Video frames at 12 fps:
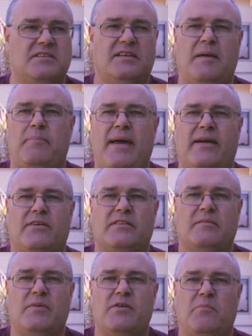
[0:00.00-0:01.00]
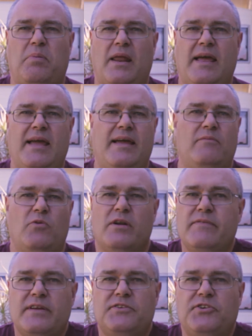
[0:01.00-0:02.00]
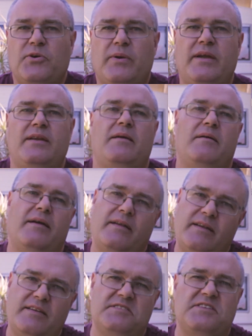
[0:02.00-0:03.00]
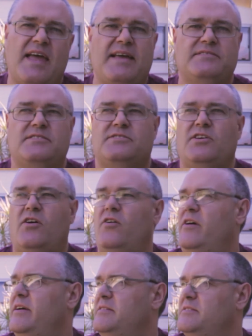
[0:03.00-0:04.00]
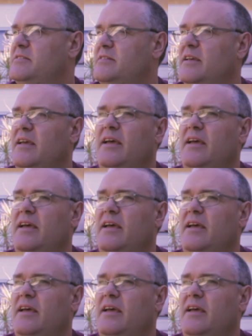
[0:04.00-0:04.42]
get back onto the meal plan, whatever you're doing, just exercise.